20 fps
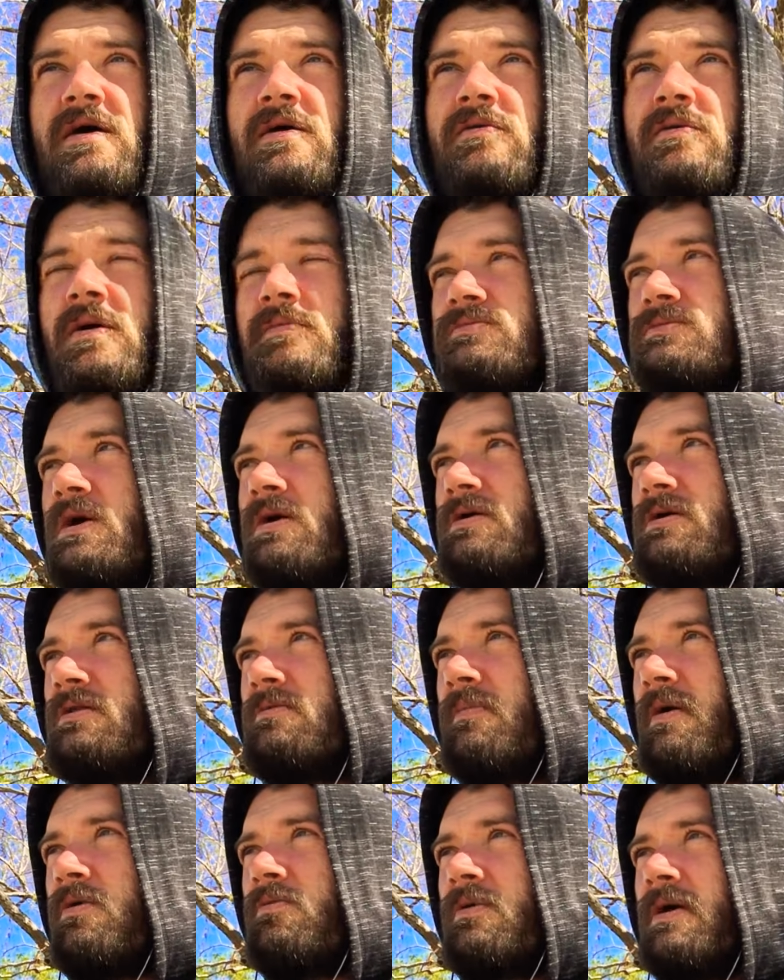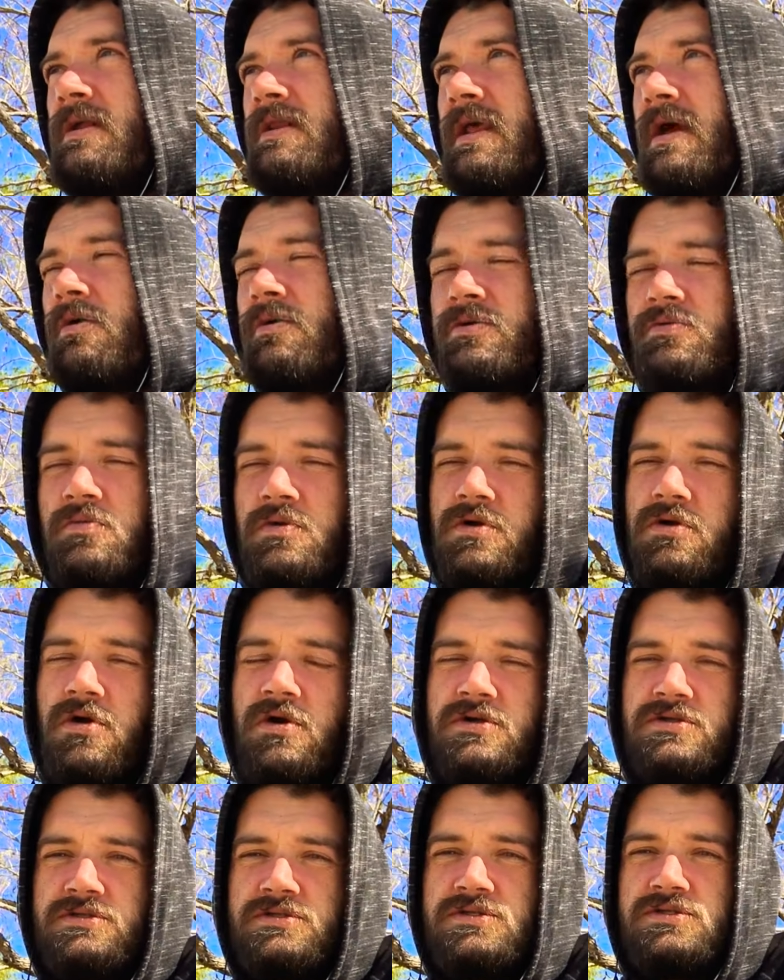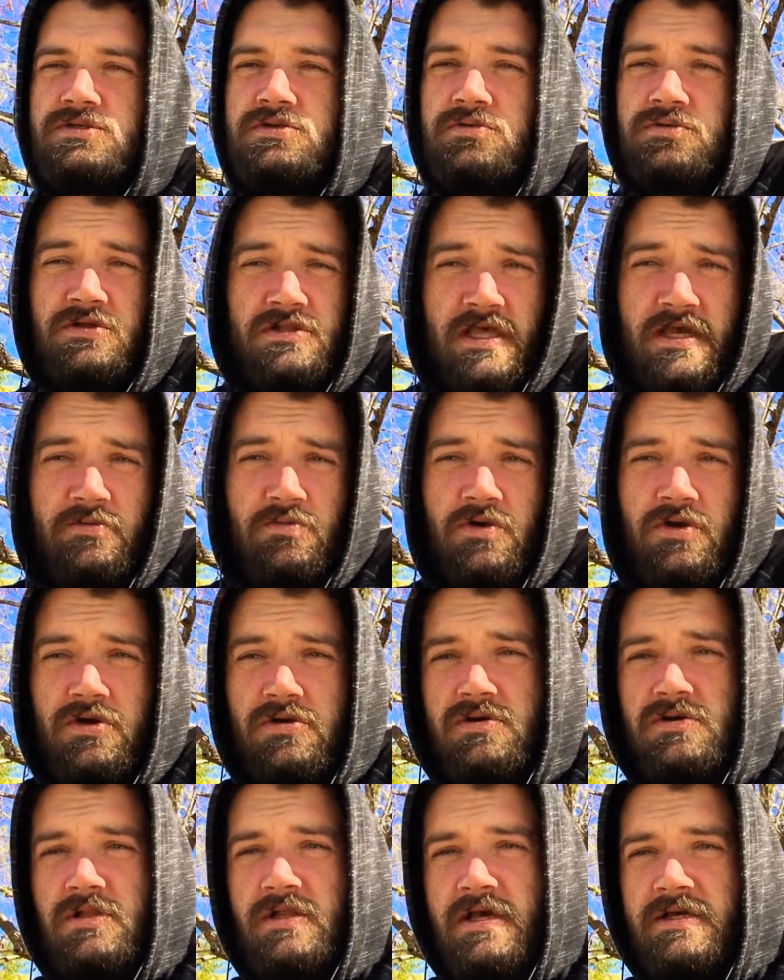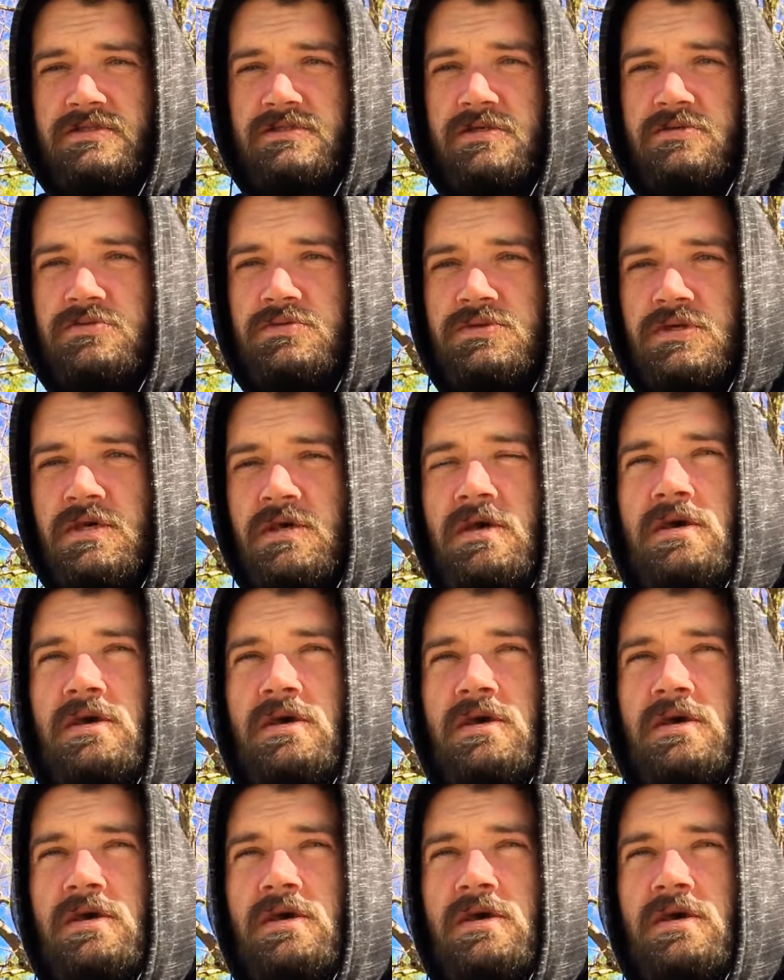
I'm talking about right now in regards to the Lightworker Collective.